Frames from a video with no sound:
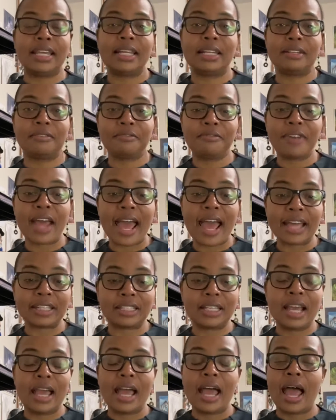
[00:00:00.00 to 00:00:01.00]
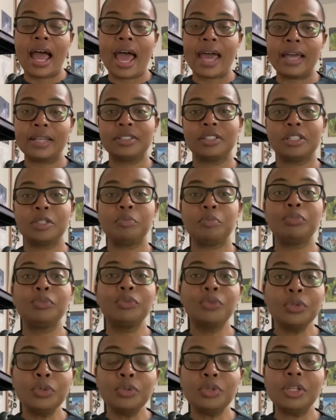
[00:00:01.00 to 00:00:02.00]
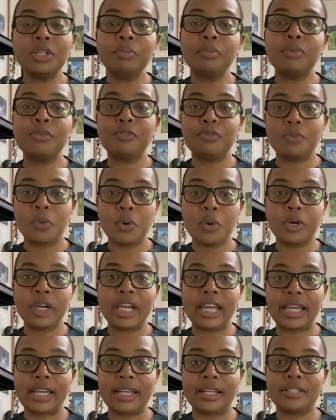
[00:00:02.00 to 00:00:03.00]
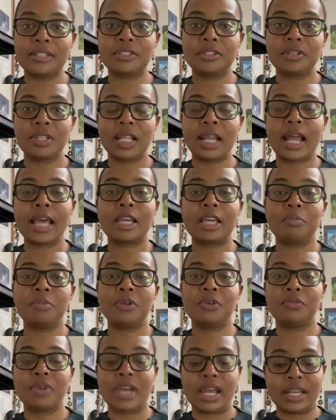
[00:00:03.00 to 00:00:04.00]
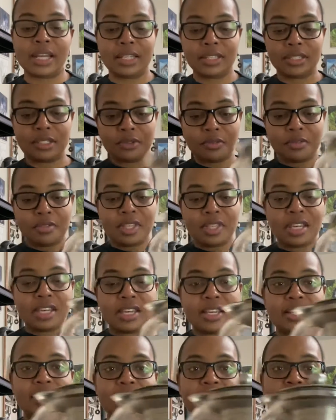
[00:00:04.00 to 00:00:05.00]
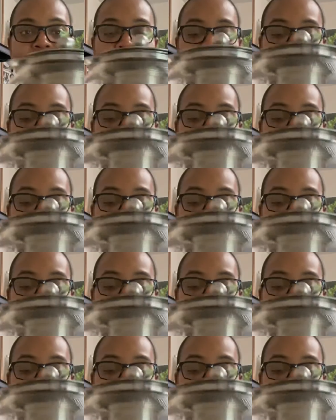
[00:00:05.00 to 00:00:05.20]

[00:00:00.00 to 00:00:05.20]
And in fact, I actually brewed it beforehand so that I could be ready. So this